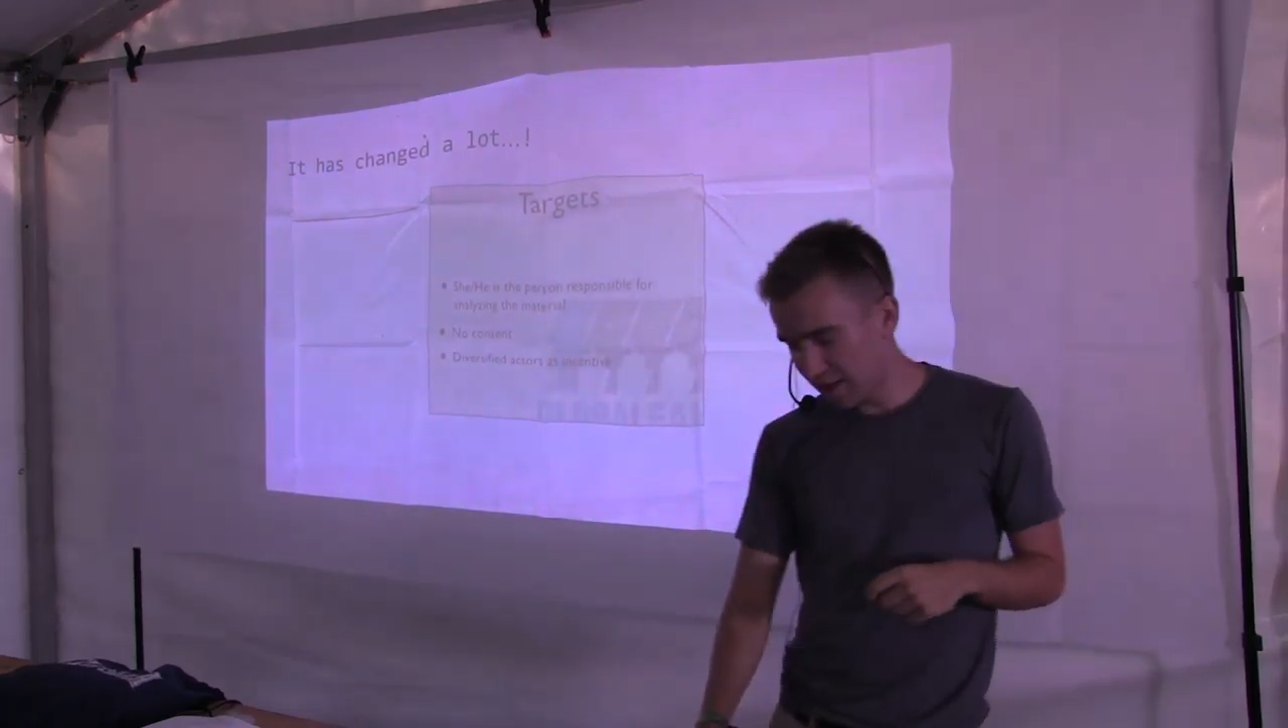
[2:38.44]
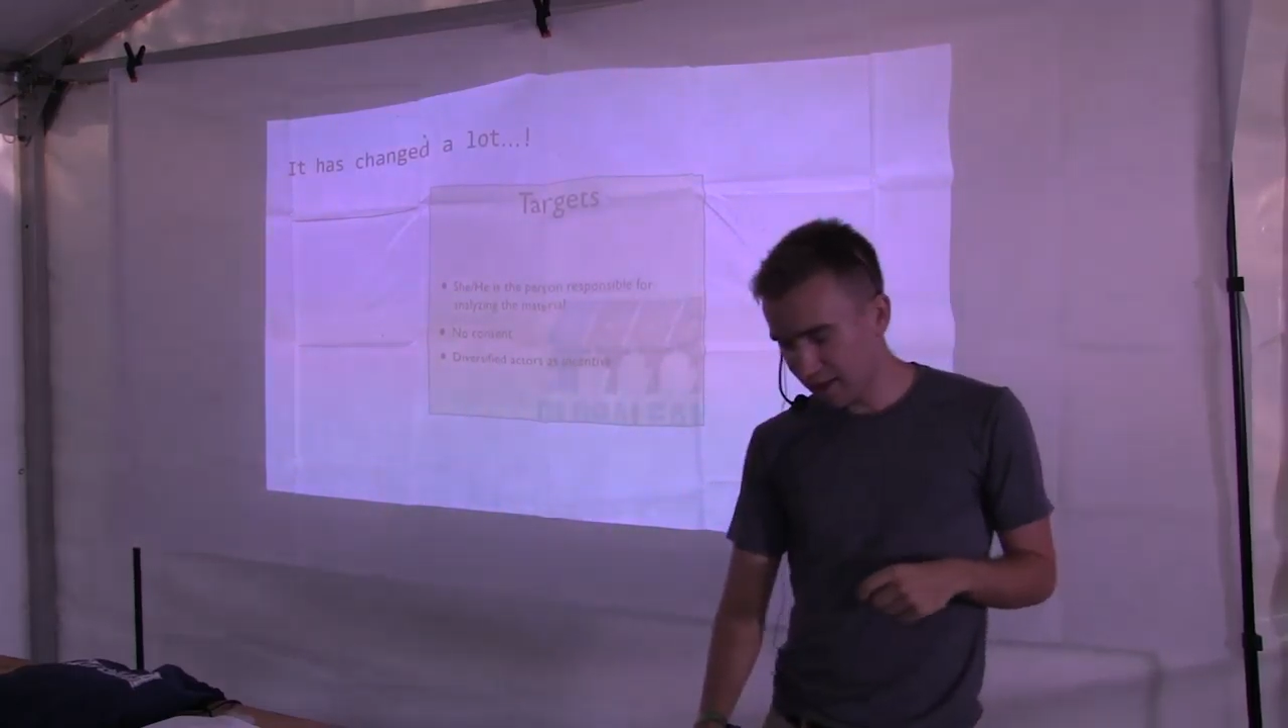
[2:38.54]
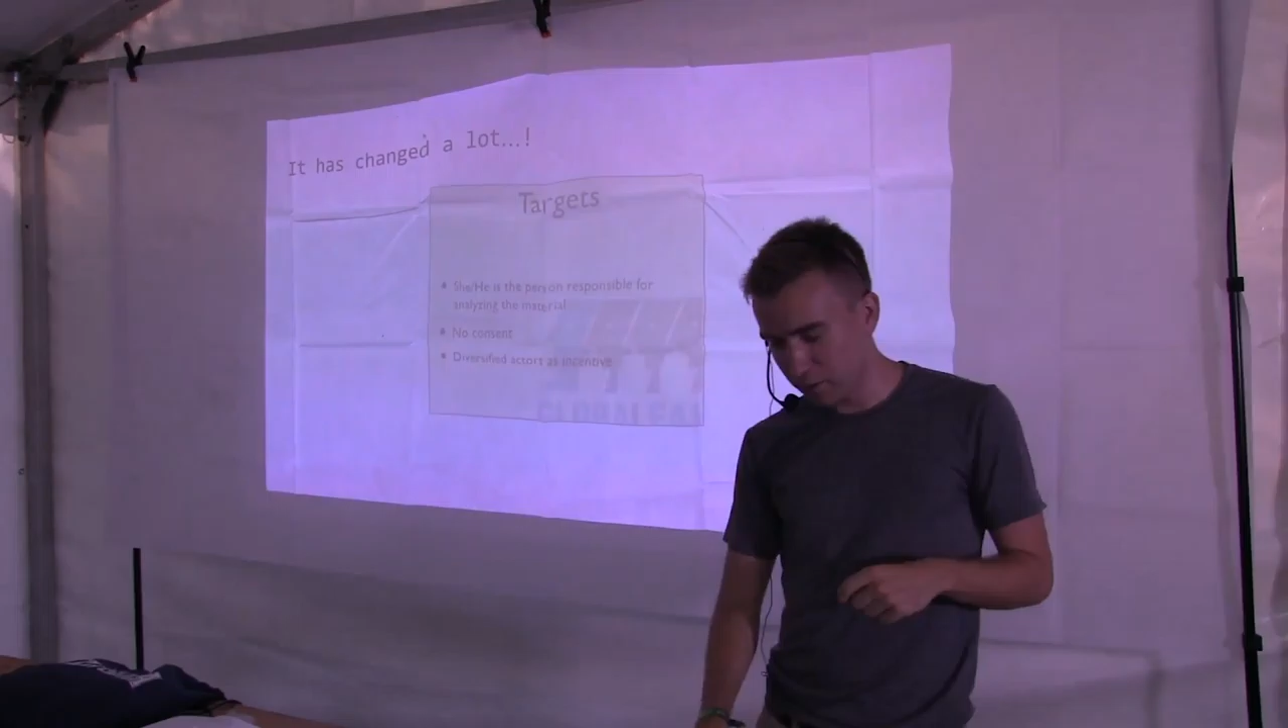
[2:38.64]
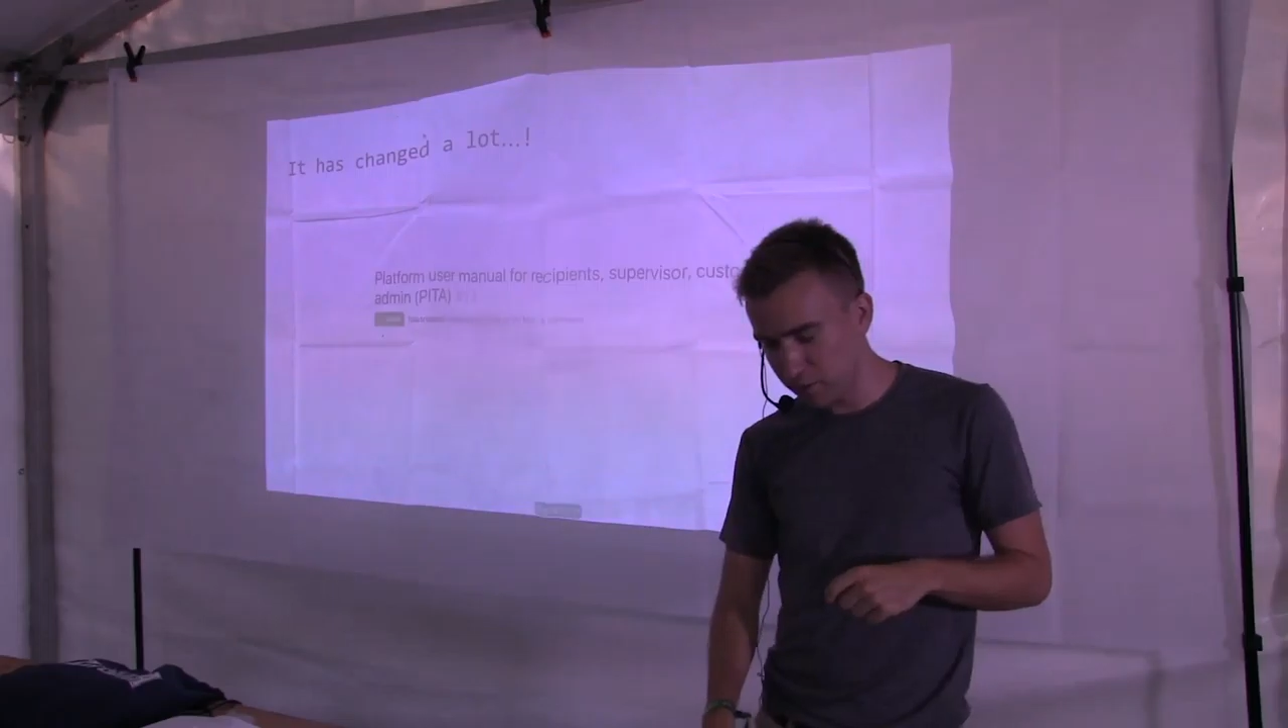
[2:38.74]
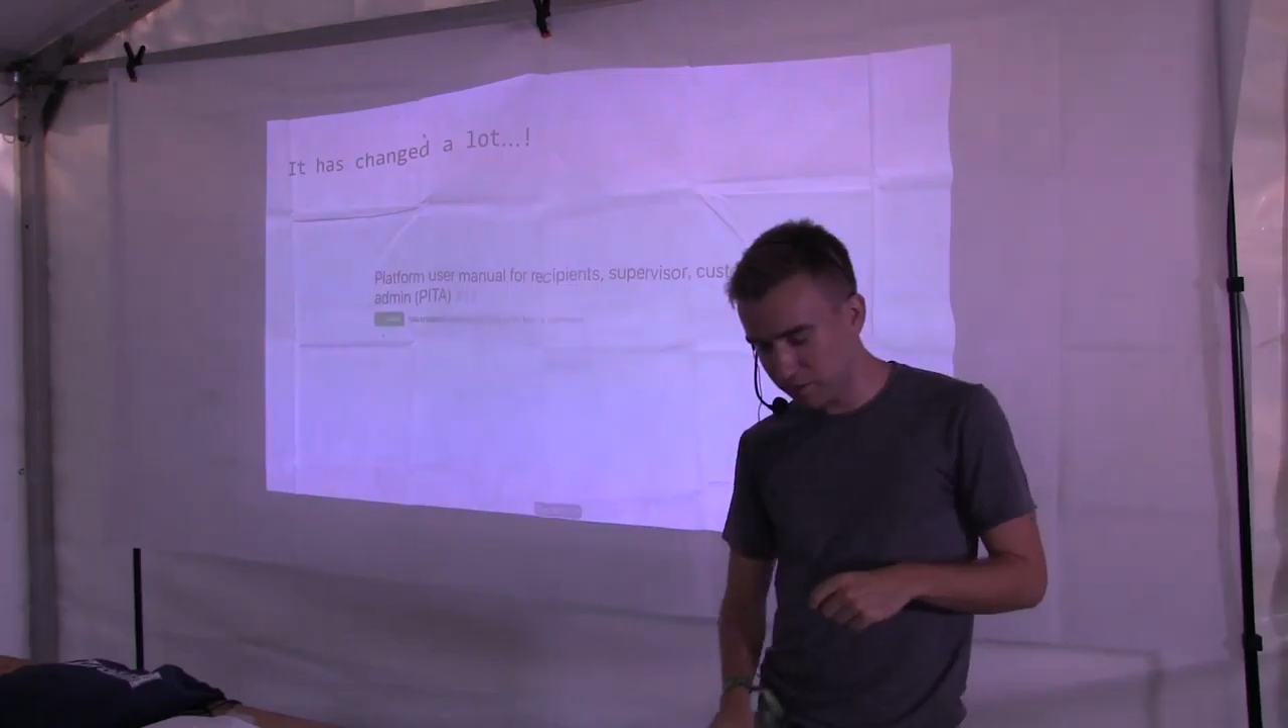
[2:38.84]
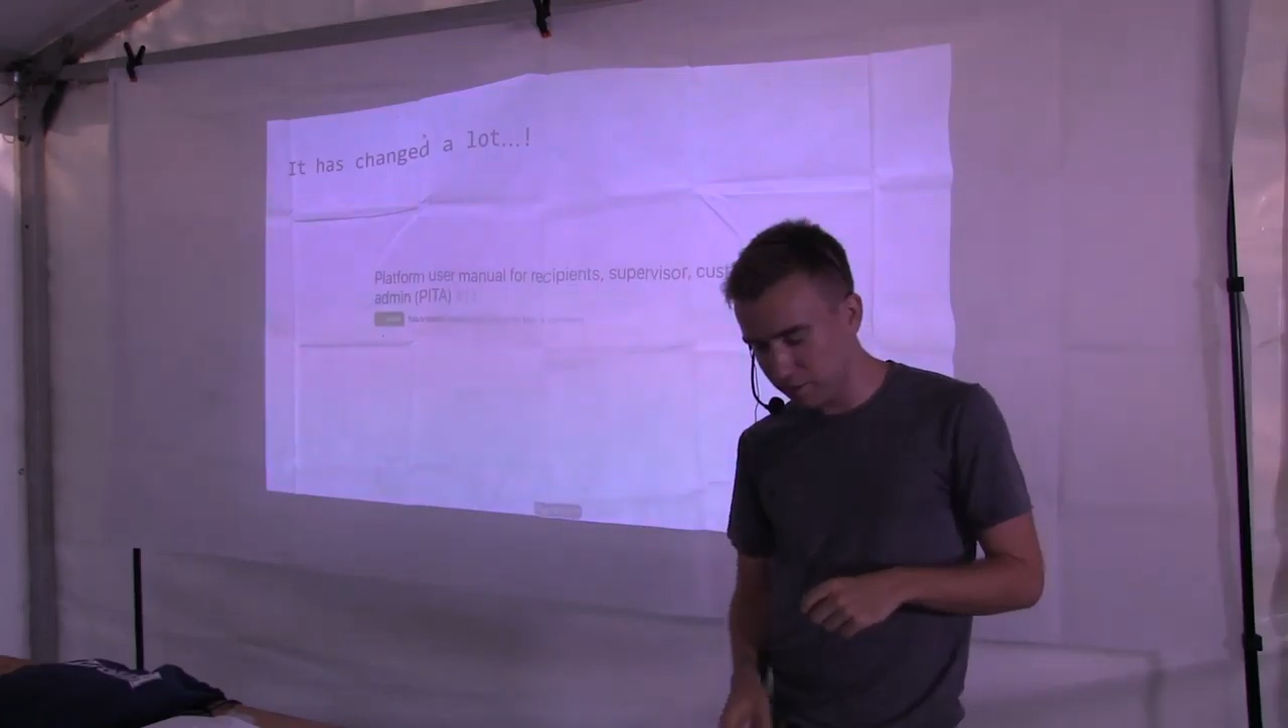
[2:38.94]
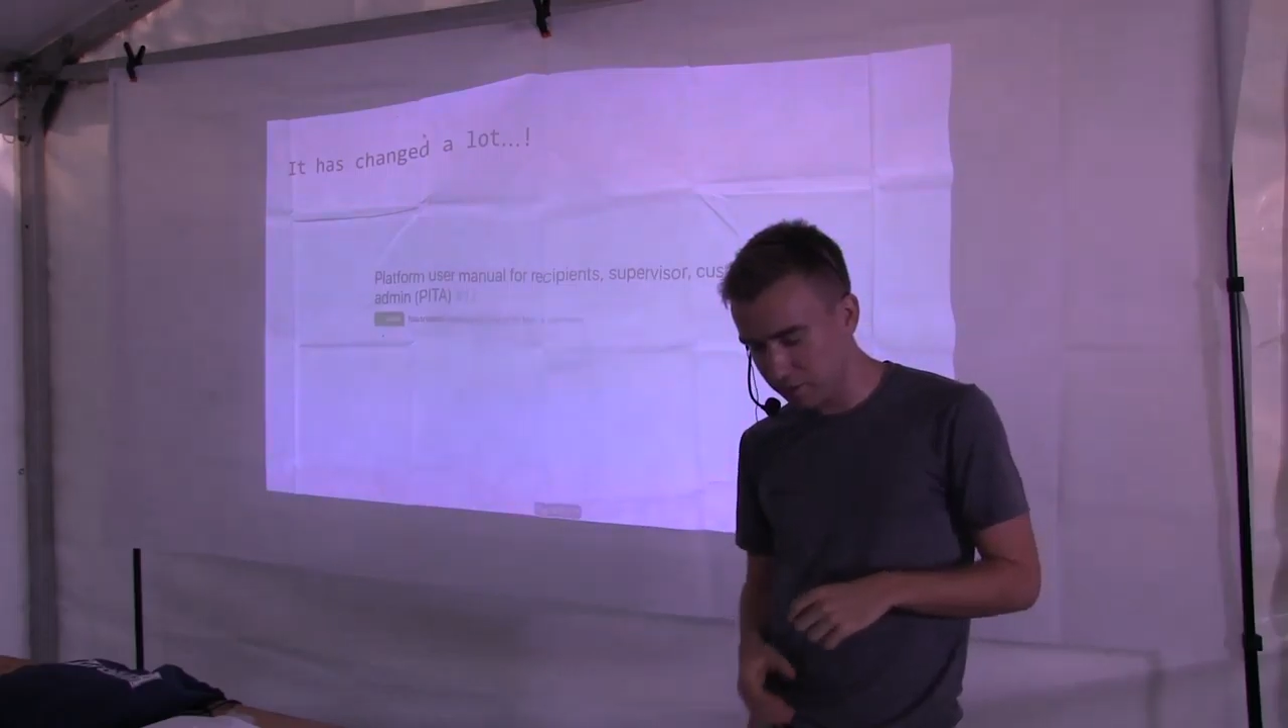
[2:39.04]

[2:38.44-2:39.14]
uh, we've